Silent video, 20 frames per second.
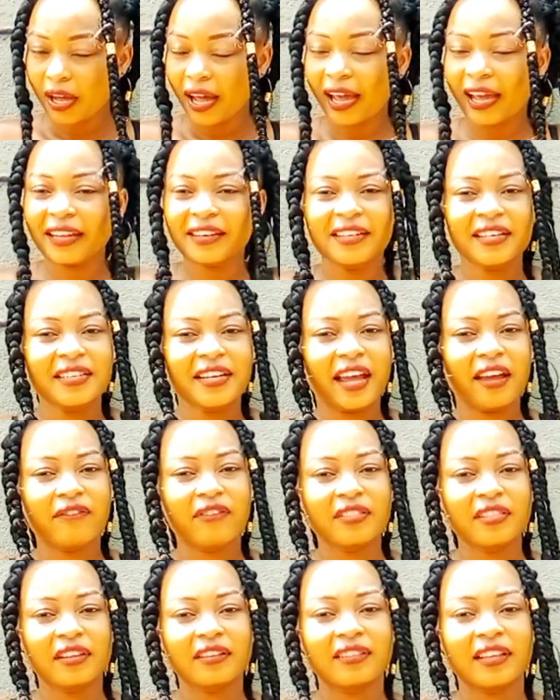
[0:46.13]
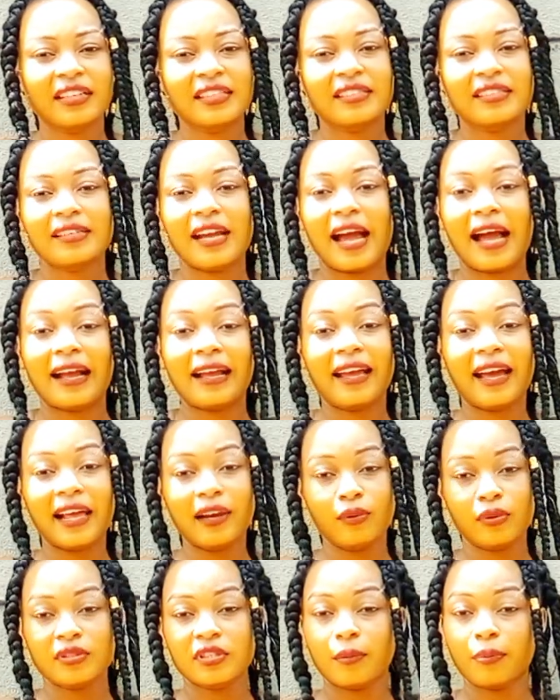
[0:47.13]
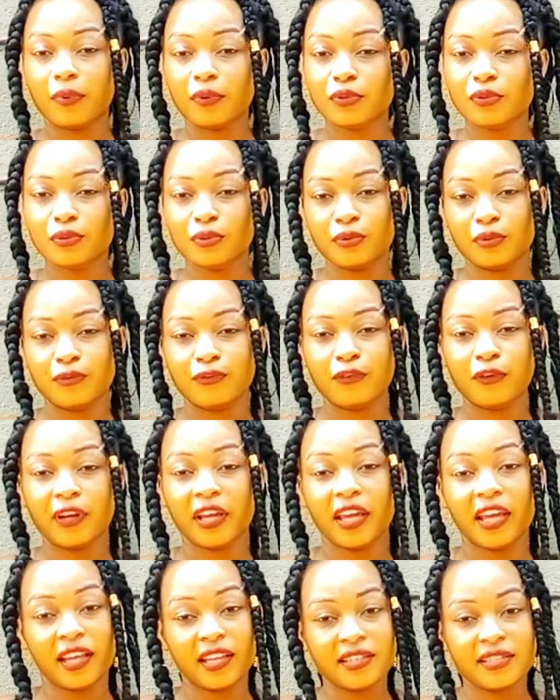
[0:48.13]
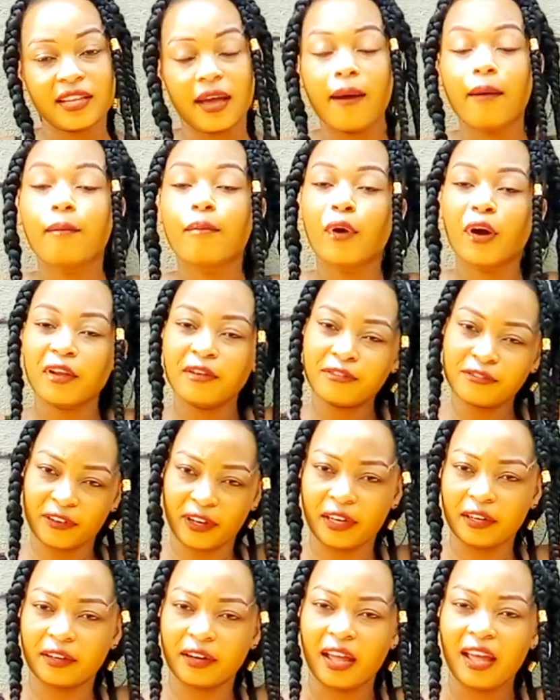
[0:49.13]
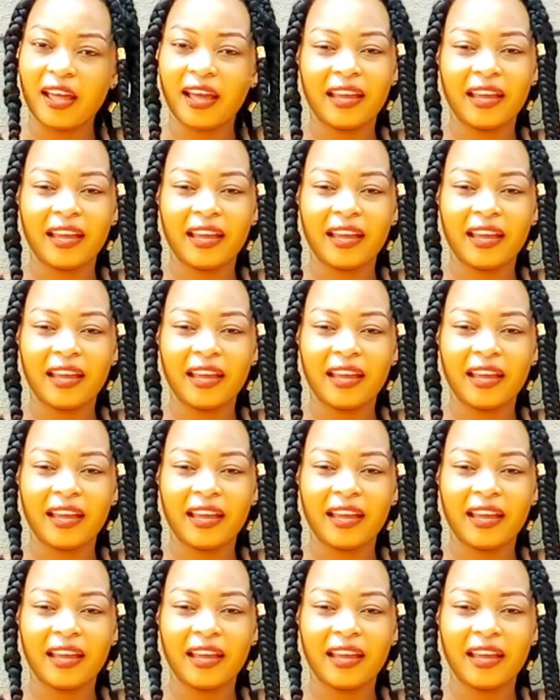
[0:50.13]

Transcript: I did everything that a girl was supposed to do for his boyfriend.